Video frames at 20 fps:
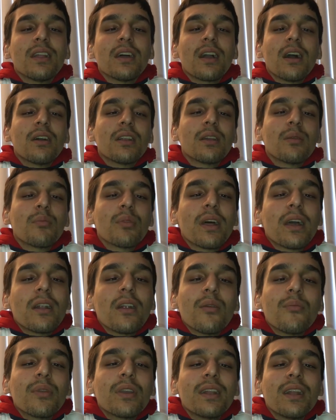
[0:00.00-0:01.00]
Like, I didn't plan
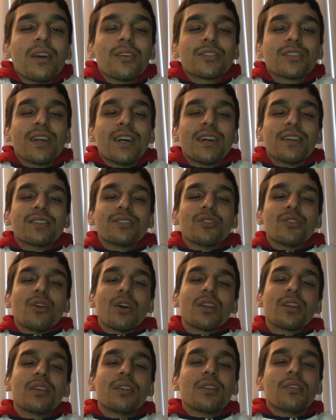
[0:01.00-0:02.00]
on being outside, so
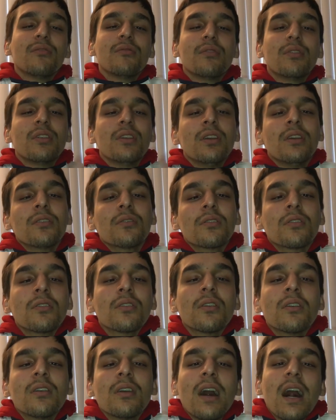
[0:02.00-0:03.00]
I didn't
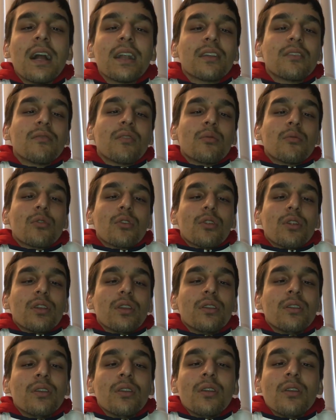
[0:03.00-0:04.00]
even
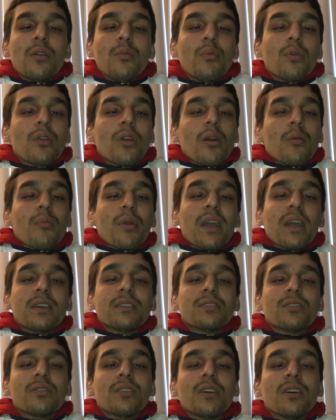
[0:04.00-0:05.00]
really put on
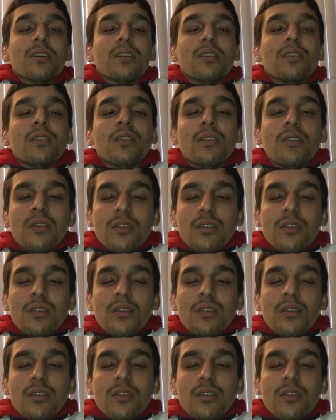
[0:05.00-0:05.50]
pants or nothing.